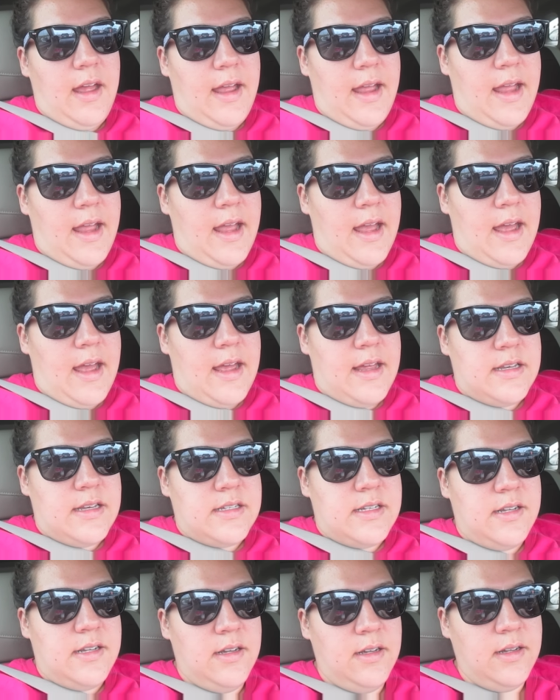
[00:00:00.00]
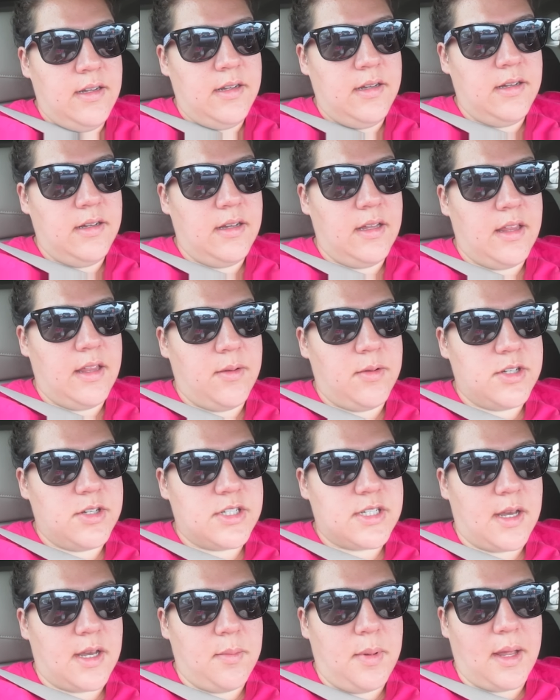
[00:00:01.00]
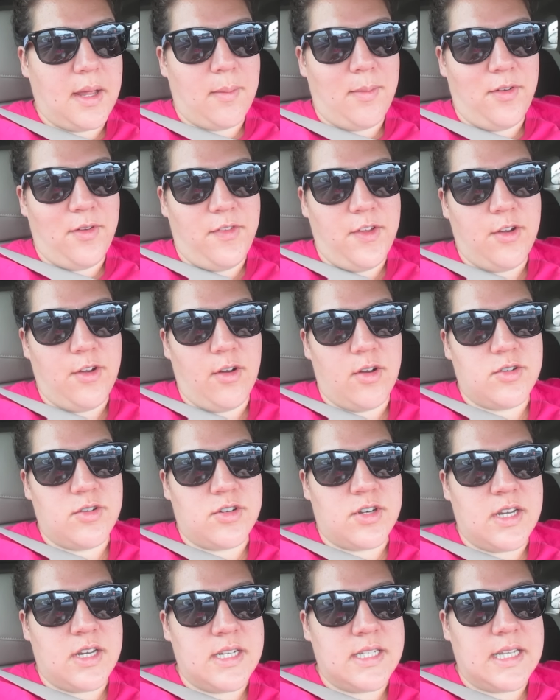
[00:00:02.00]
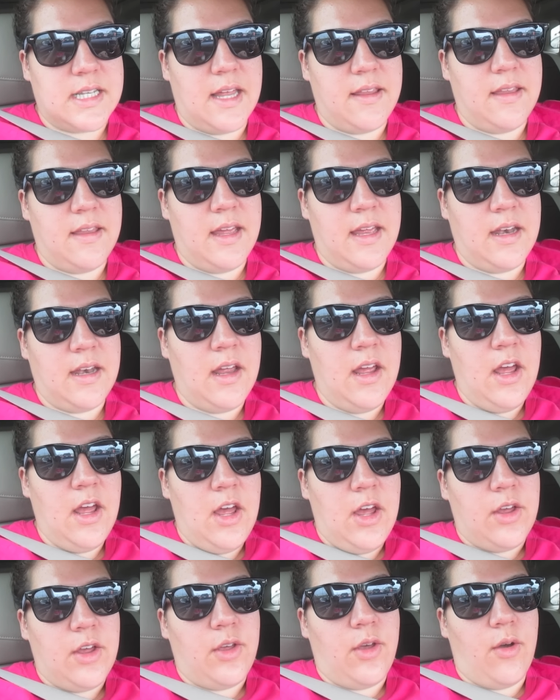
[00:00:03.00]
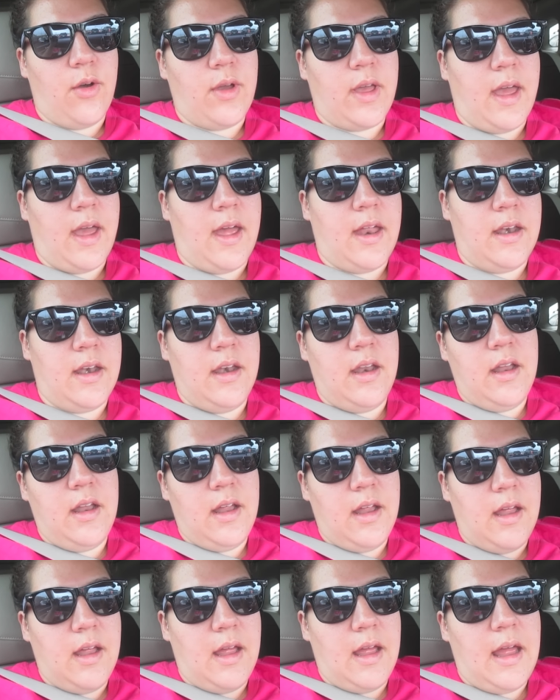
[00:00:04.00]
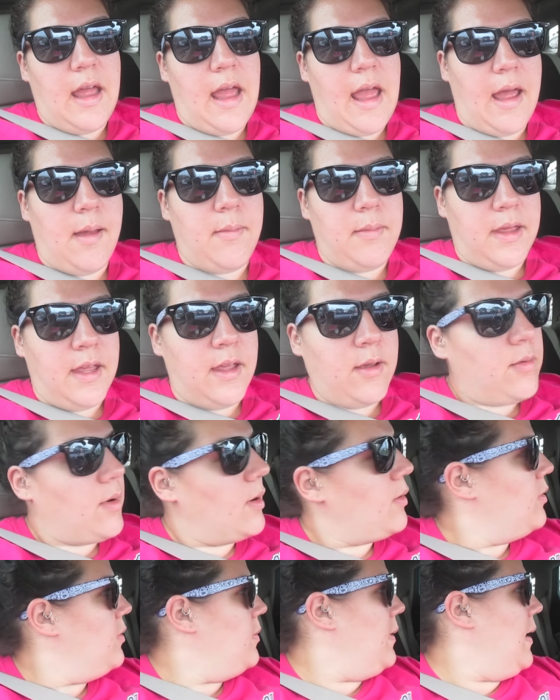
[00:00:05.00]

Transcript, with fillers: and I think we're just gonna pick up a few groceries and then go get Emmy. We'll, we'll